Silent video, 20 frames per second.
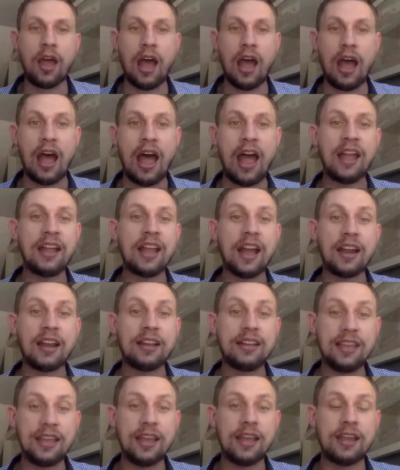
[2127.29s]
I got to
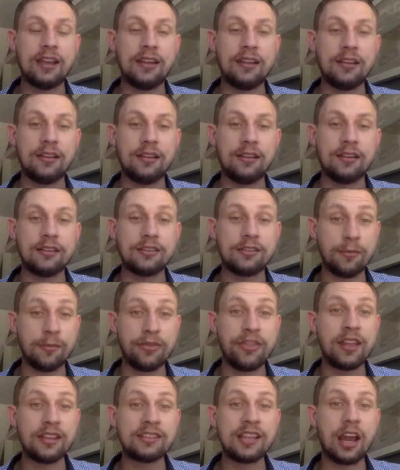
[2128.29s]
get some
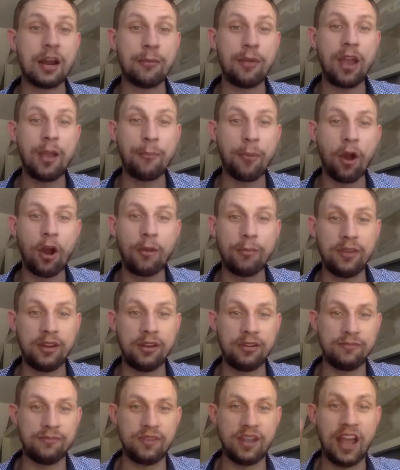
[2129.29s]
things out of my apartment.
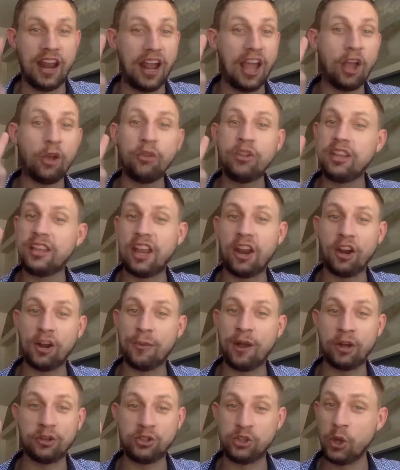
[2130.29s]
And I only cared
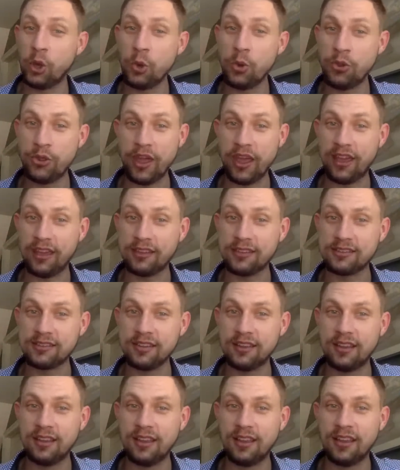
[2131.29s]
about two things.
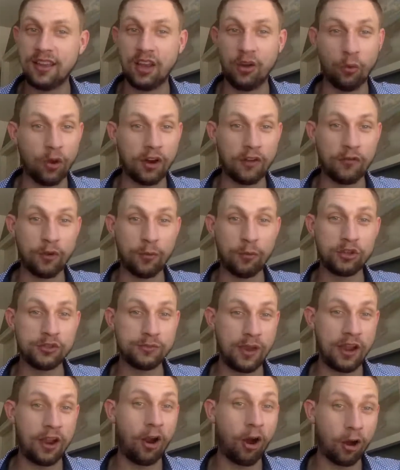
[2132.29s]
And one of them was
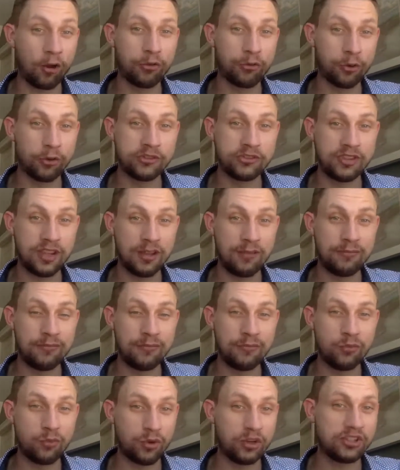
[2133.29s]
my arthrostim,
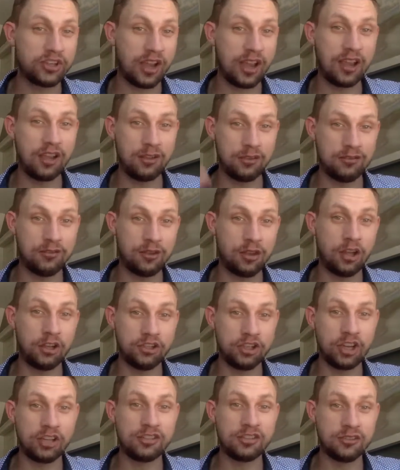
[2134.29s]
which I
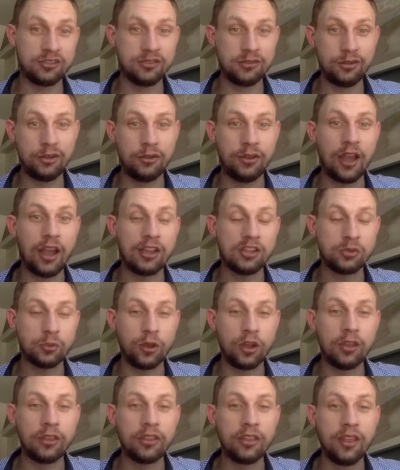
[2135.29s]
adjust you guys
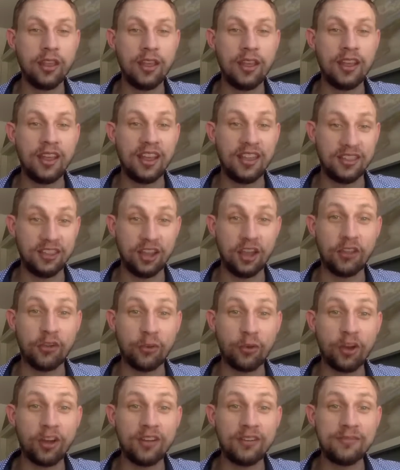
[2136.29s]
with. And the other
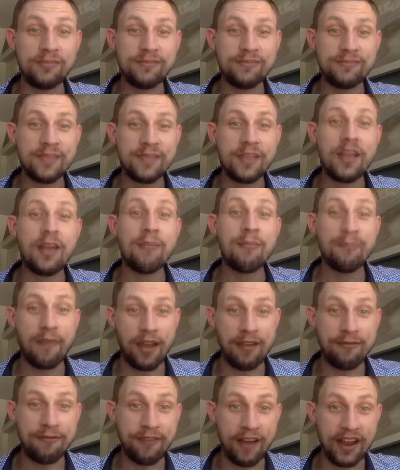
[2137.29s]
one, my
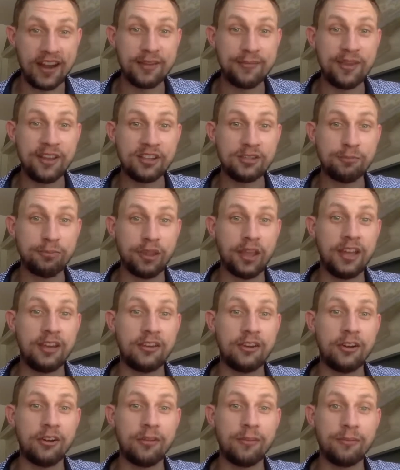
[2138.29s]
Vitamix
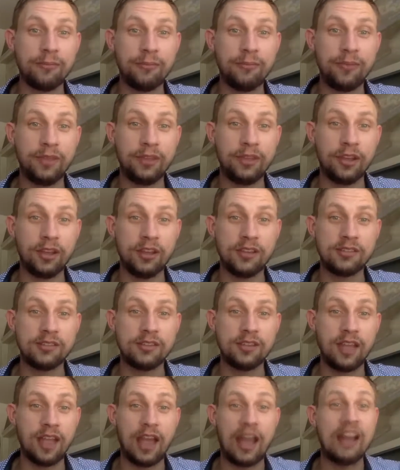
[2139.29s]
blender, because
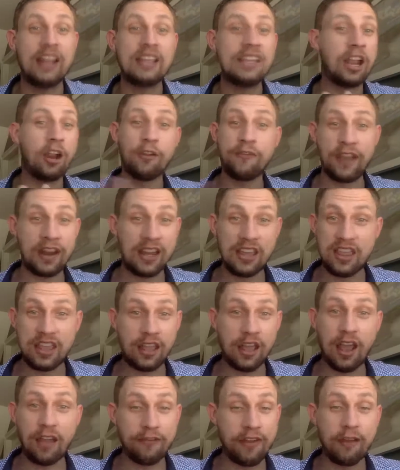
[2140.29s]
I didn't care
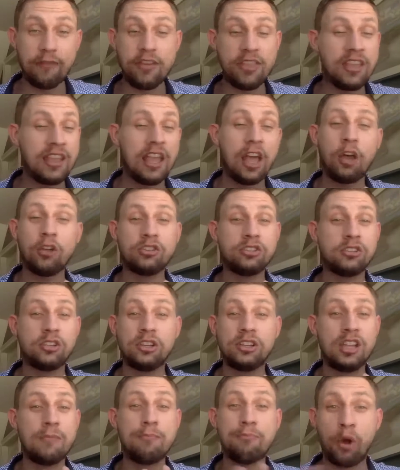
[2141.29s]
if everything else
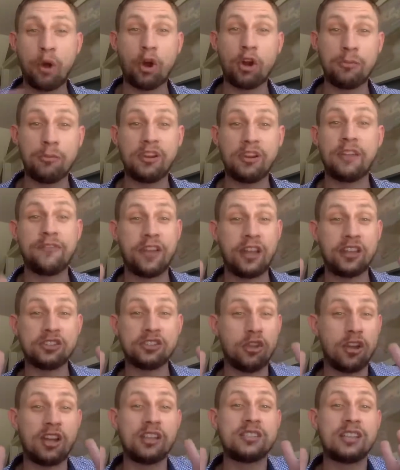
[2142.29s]
could get burned. But as
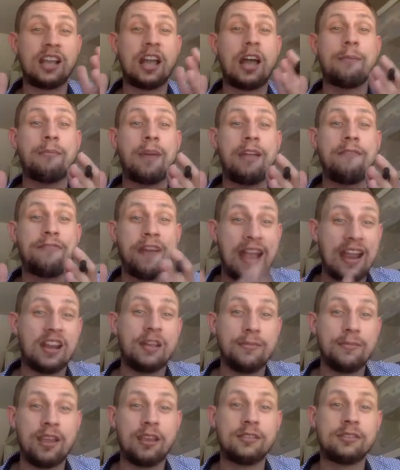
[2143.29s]
long as I got my
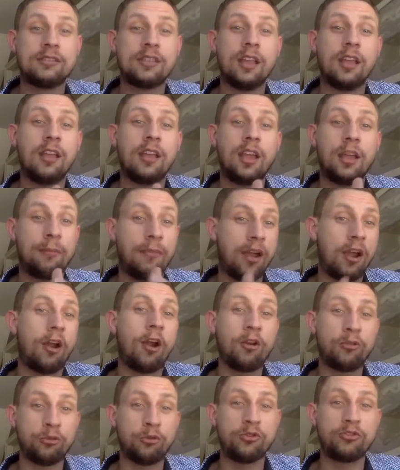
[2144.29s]
Vitamix and my
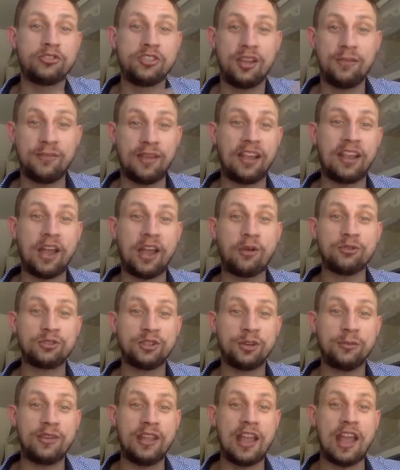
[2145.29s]
arthrostim, like, I was going
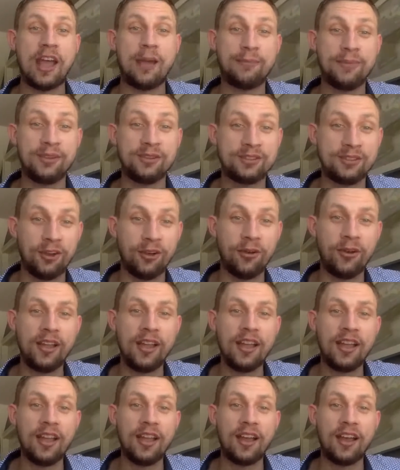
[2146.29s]
to be happy. So
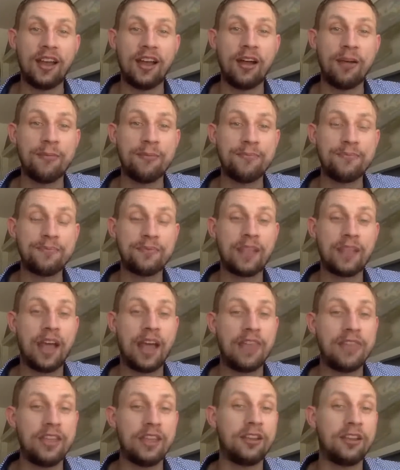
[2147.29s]
I
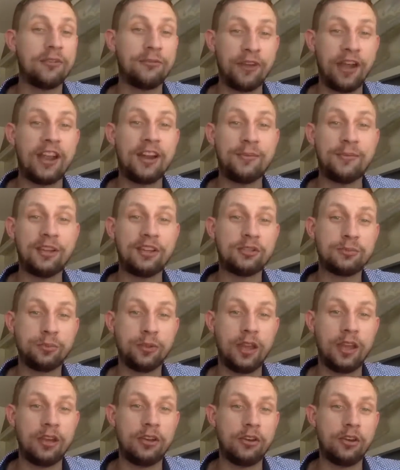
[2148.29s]
think a Vitamix
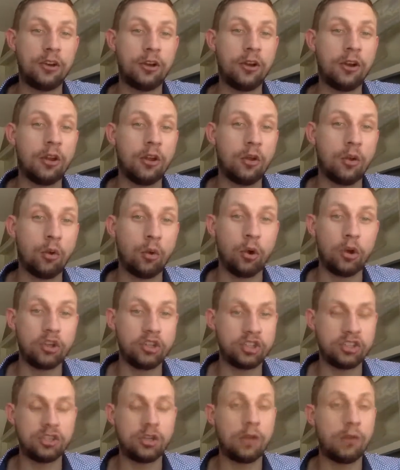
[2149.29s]
blender, or
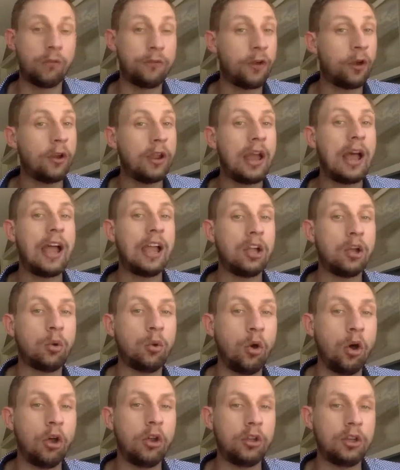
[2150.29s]
just a very high
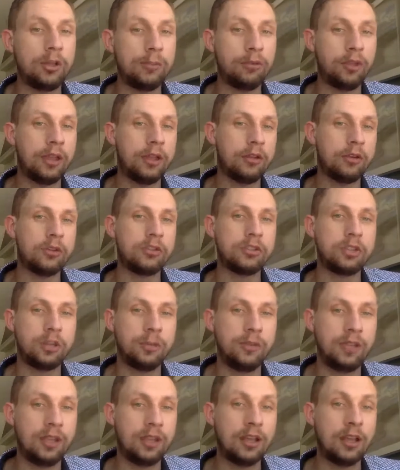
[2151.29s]
quality blender, is going to
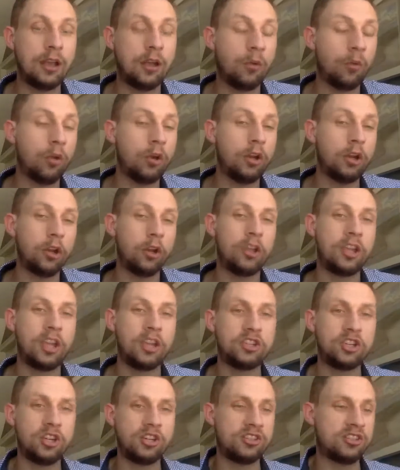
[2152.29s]
be one of your
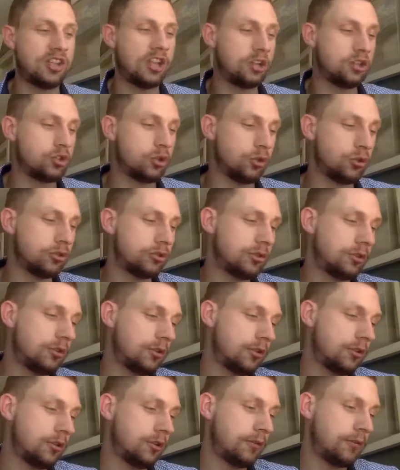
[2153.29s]
kitchen essentials
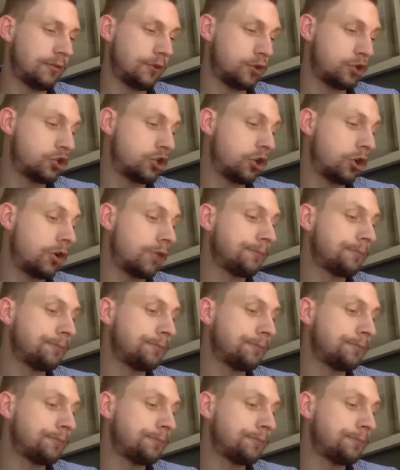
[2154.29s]
for sure.